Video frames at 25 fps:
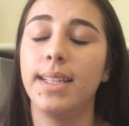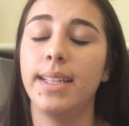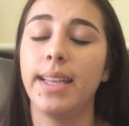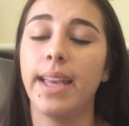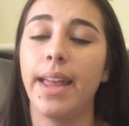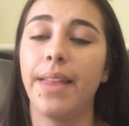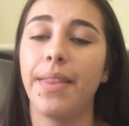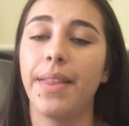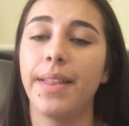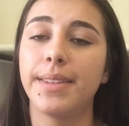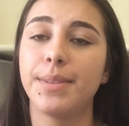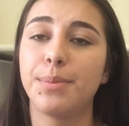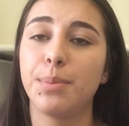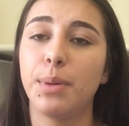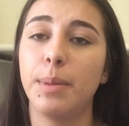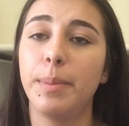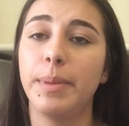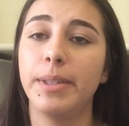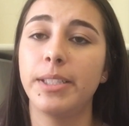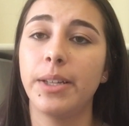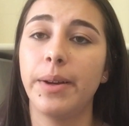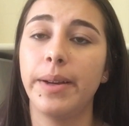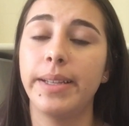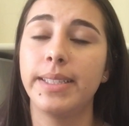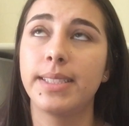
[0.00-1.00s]
yeah, that's pretty
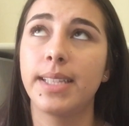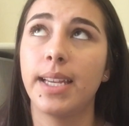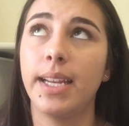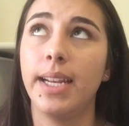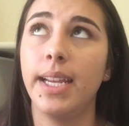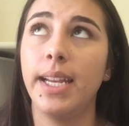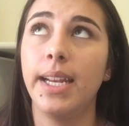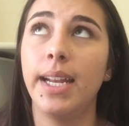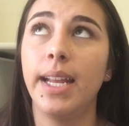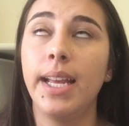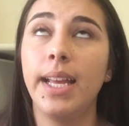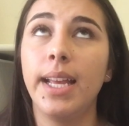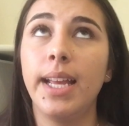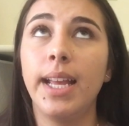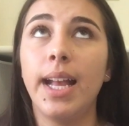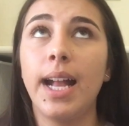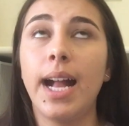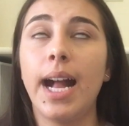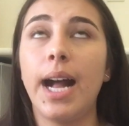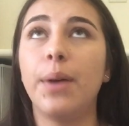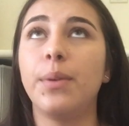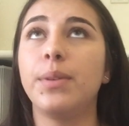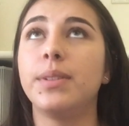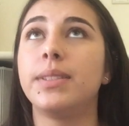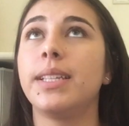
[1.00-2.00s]
much how I studied.
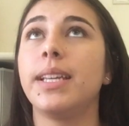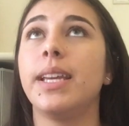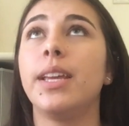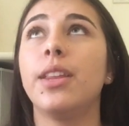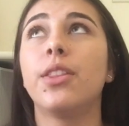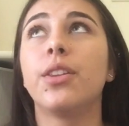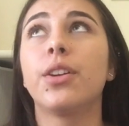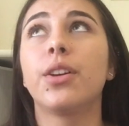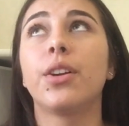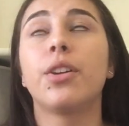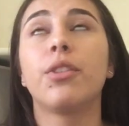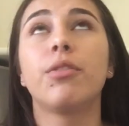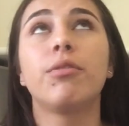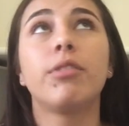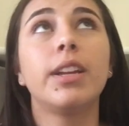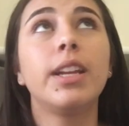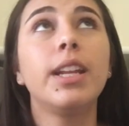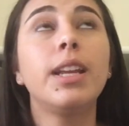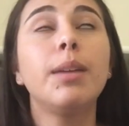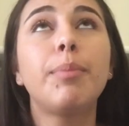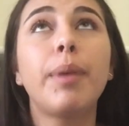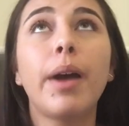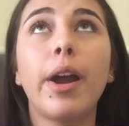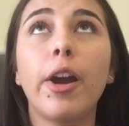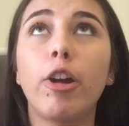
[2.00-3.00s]
I was either
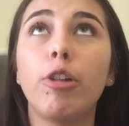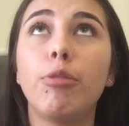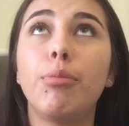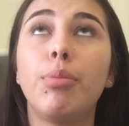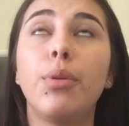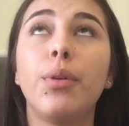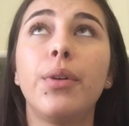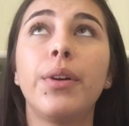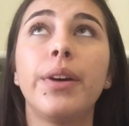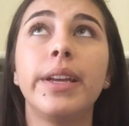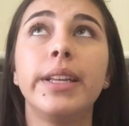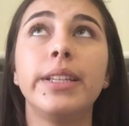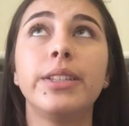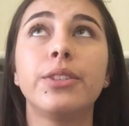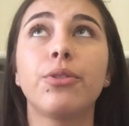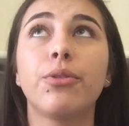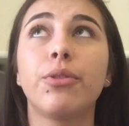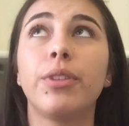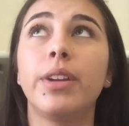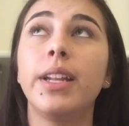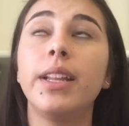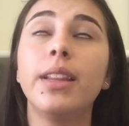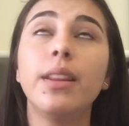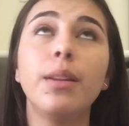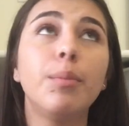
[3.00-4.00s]
reading PowerPoints,
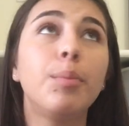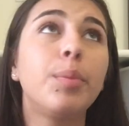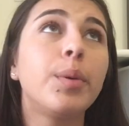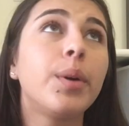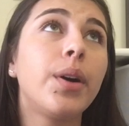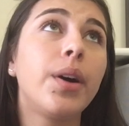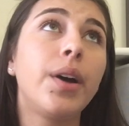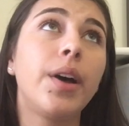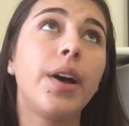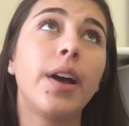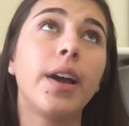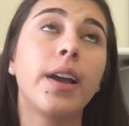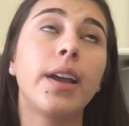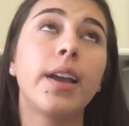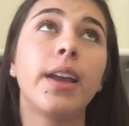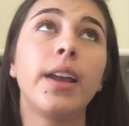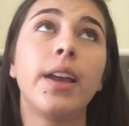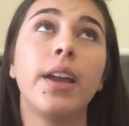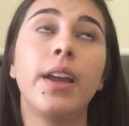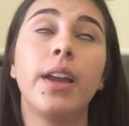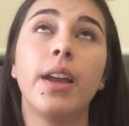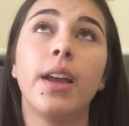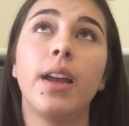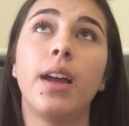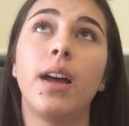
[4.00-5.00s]
reading the book,
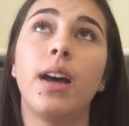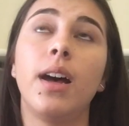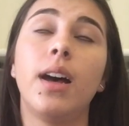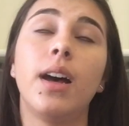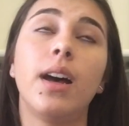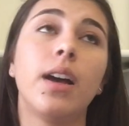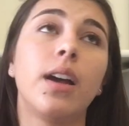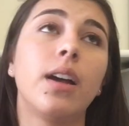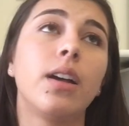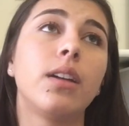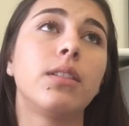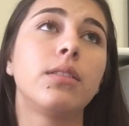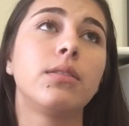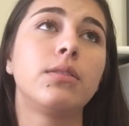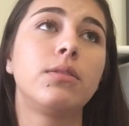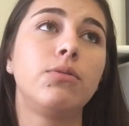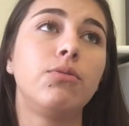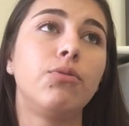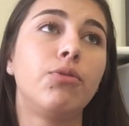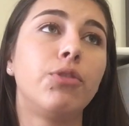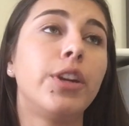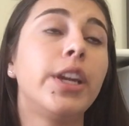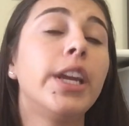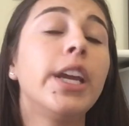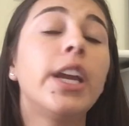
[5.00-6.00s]
uh,
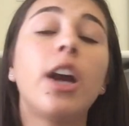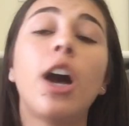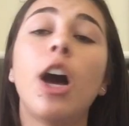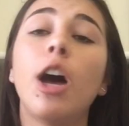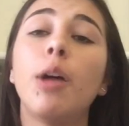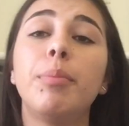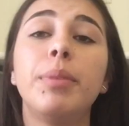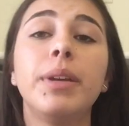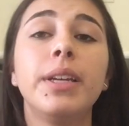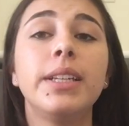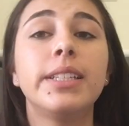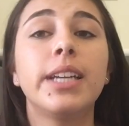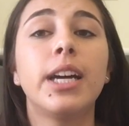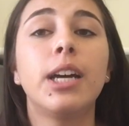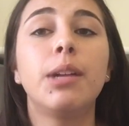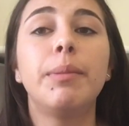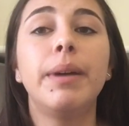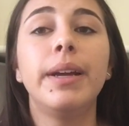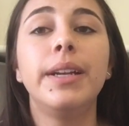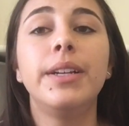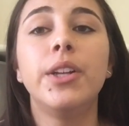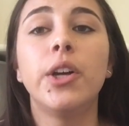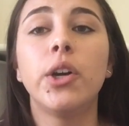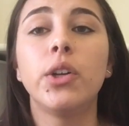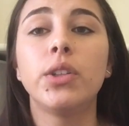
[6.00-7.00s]
recopying down
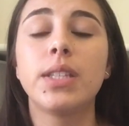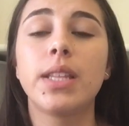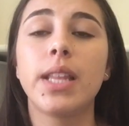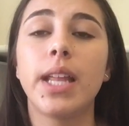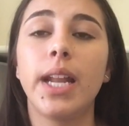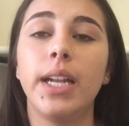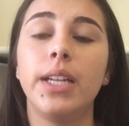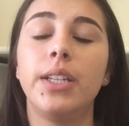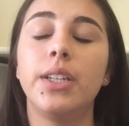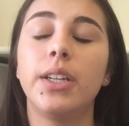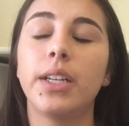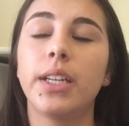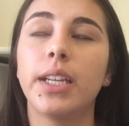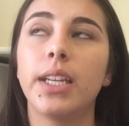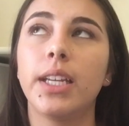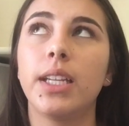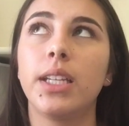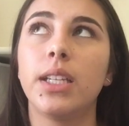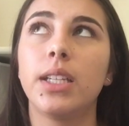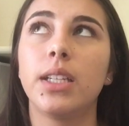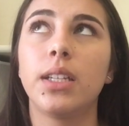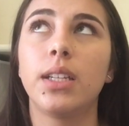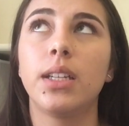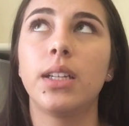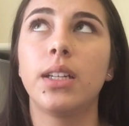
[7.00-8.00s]
my notes that I took
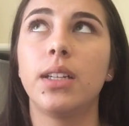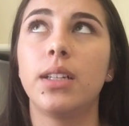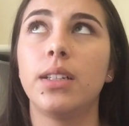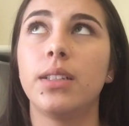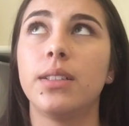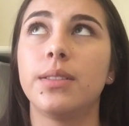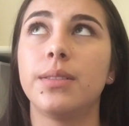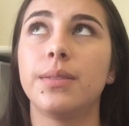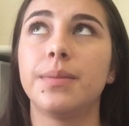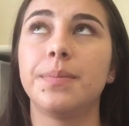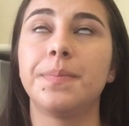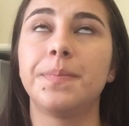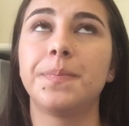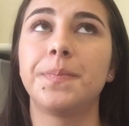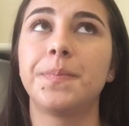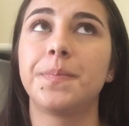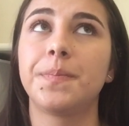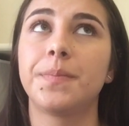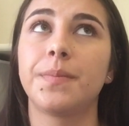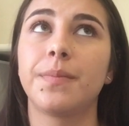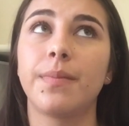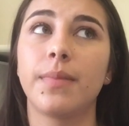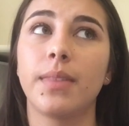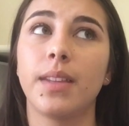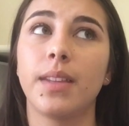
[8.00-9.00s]
in
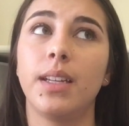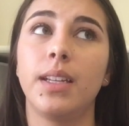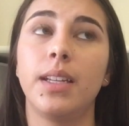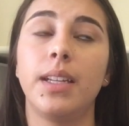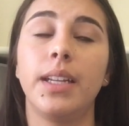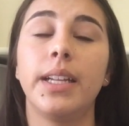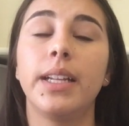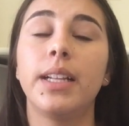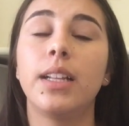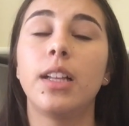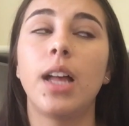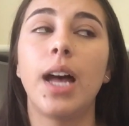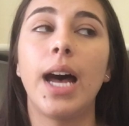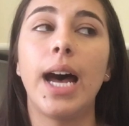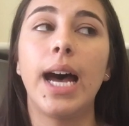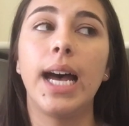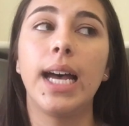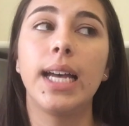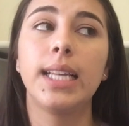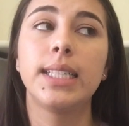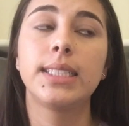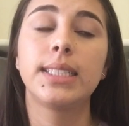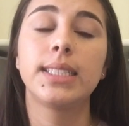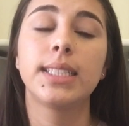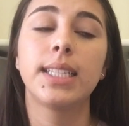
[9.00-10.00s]
um, in
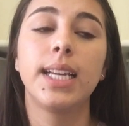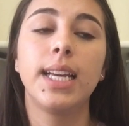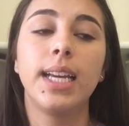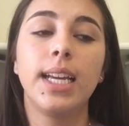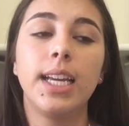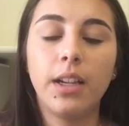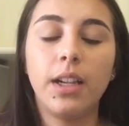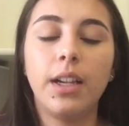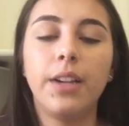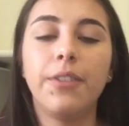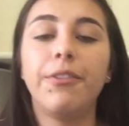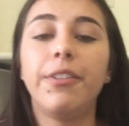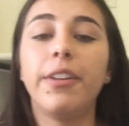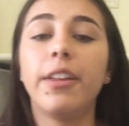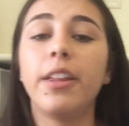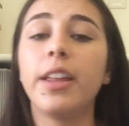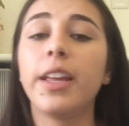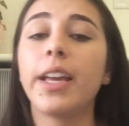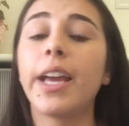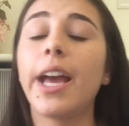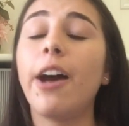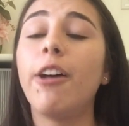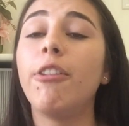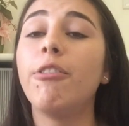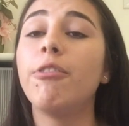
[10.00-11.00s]
class,
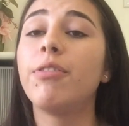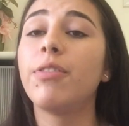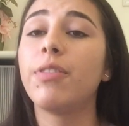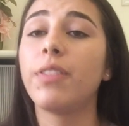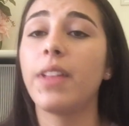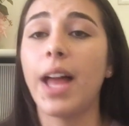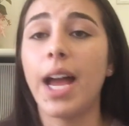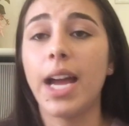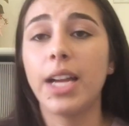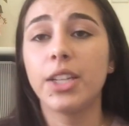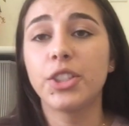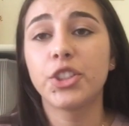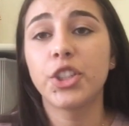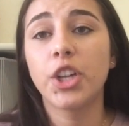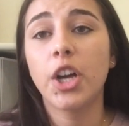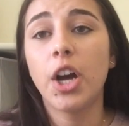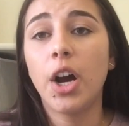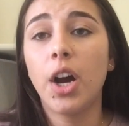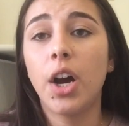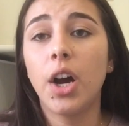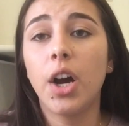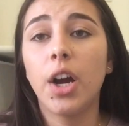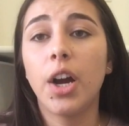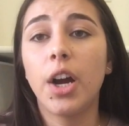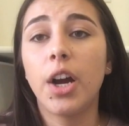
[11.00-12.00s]
filling out
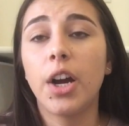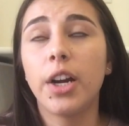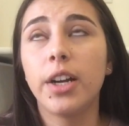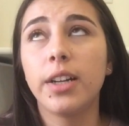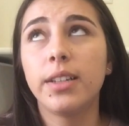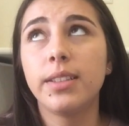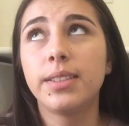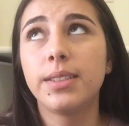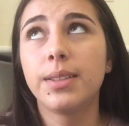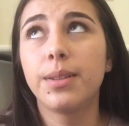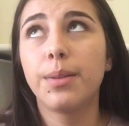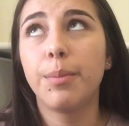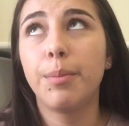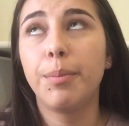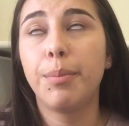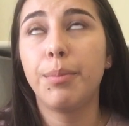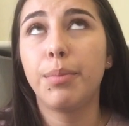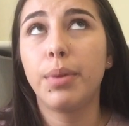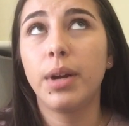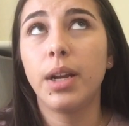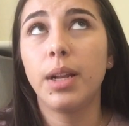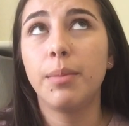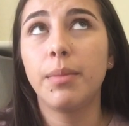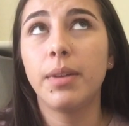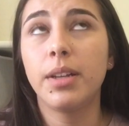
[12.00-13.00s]
flashcards,
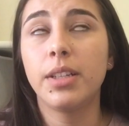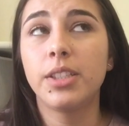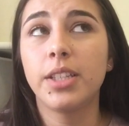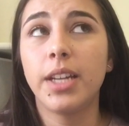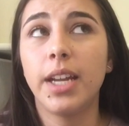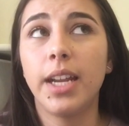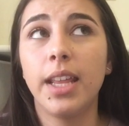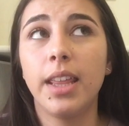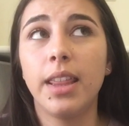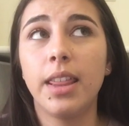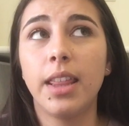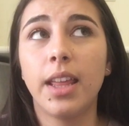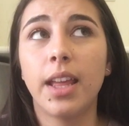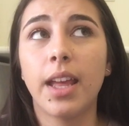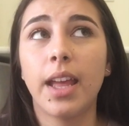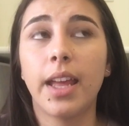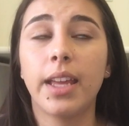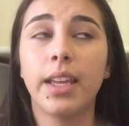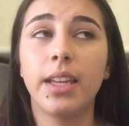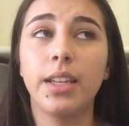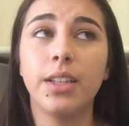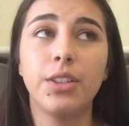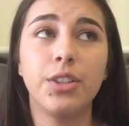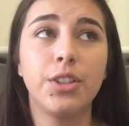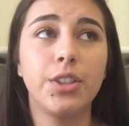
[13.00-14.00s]
pretty much anything I
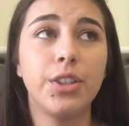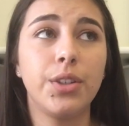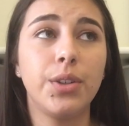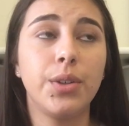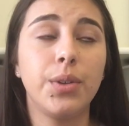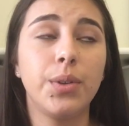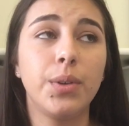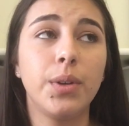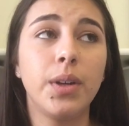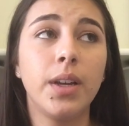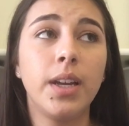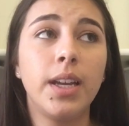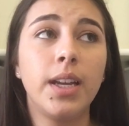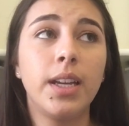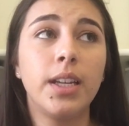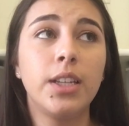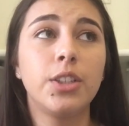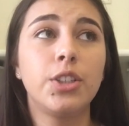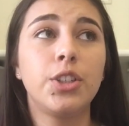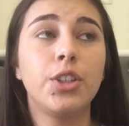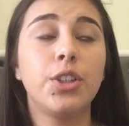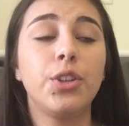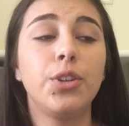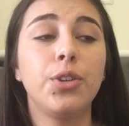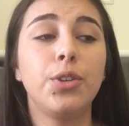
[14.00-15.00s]
can do
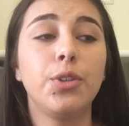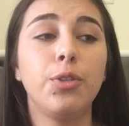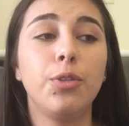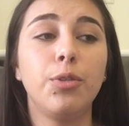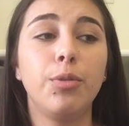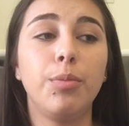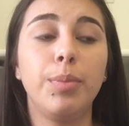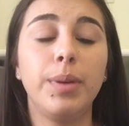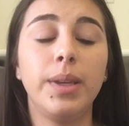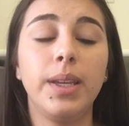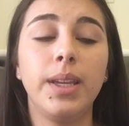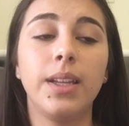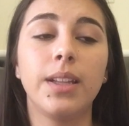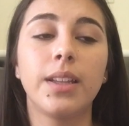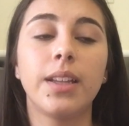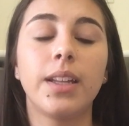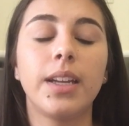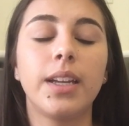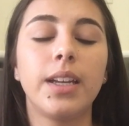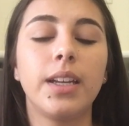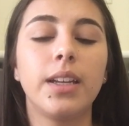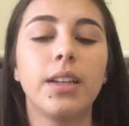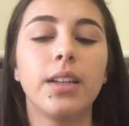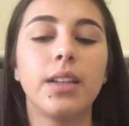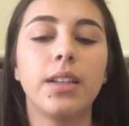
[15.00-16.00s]
to be
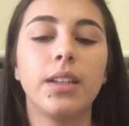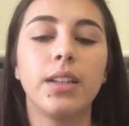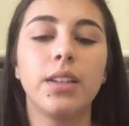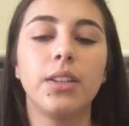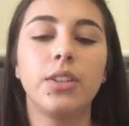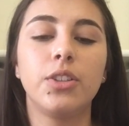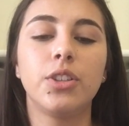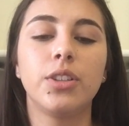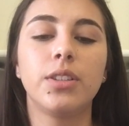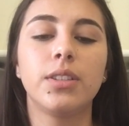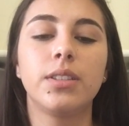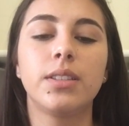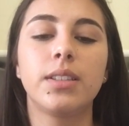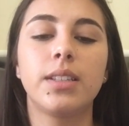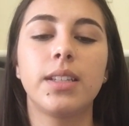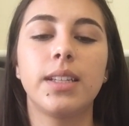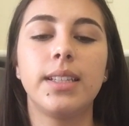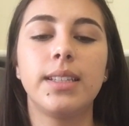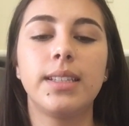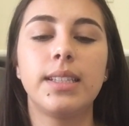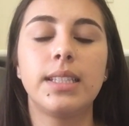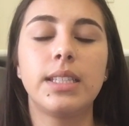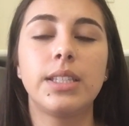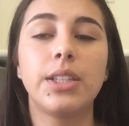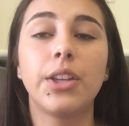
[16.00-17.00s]
like just
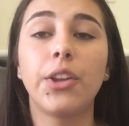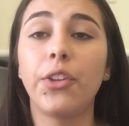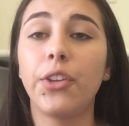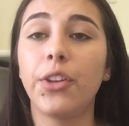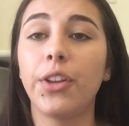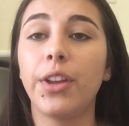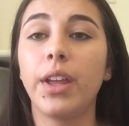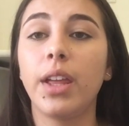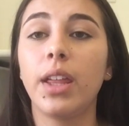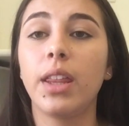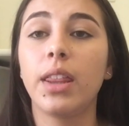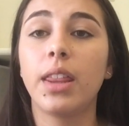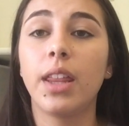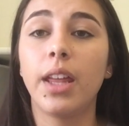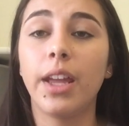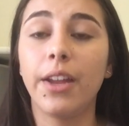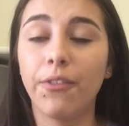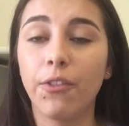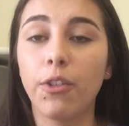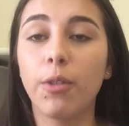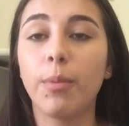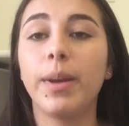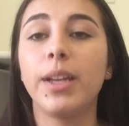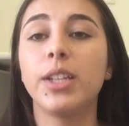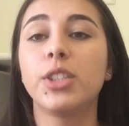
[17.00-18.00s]
instilling the
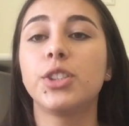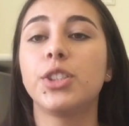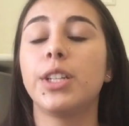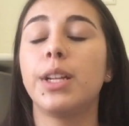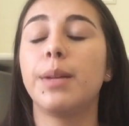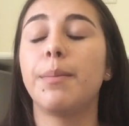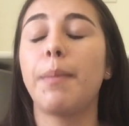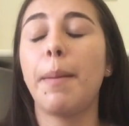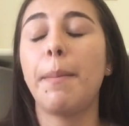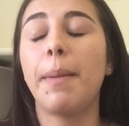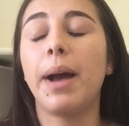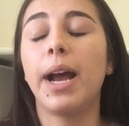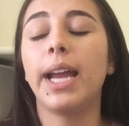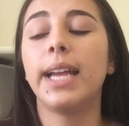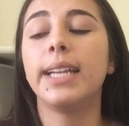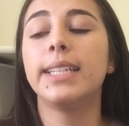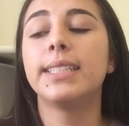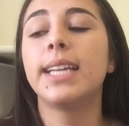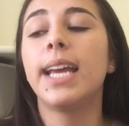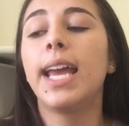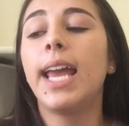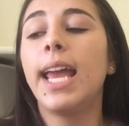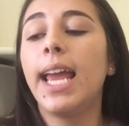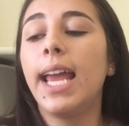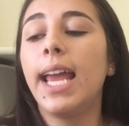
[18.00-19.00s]
information in my mind